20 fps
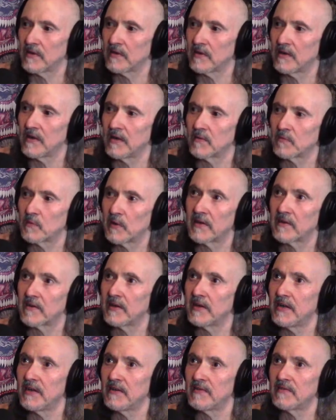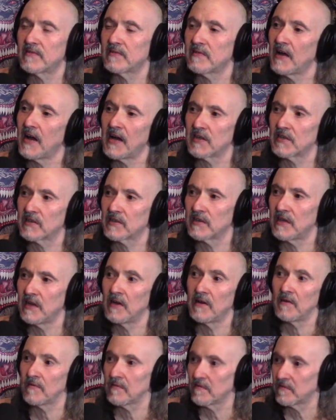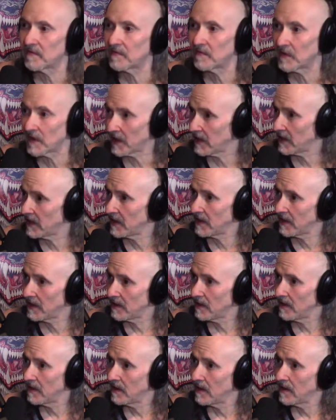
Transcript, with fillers: uh, Raiderhead slash LV.